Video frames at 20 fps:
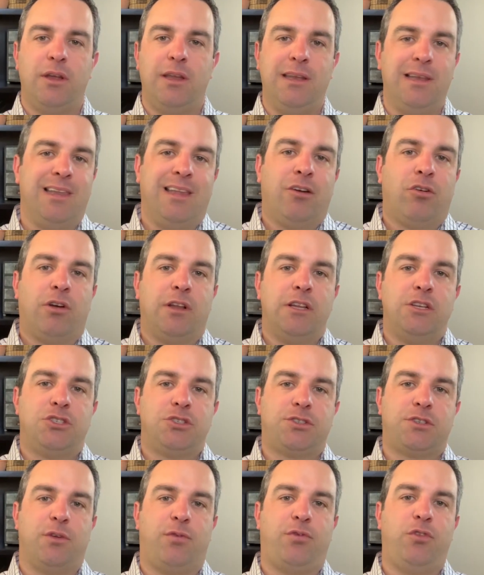in literally
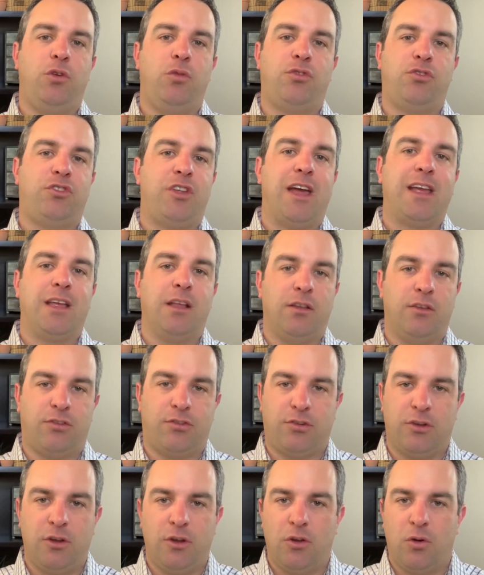just a few
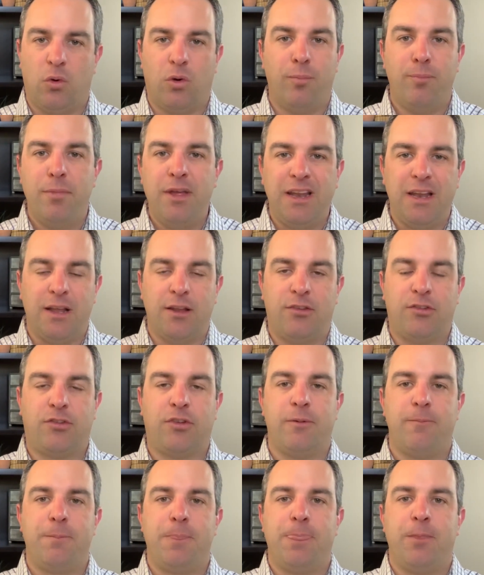seconds or
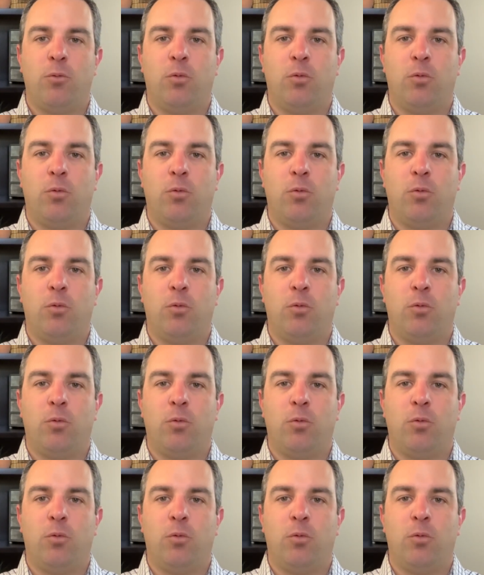minutes.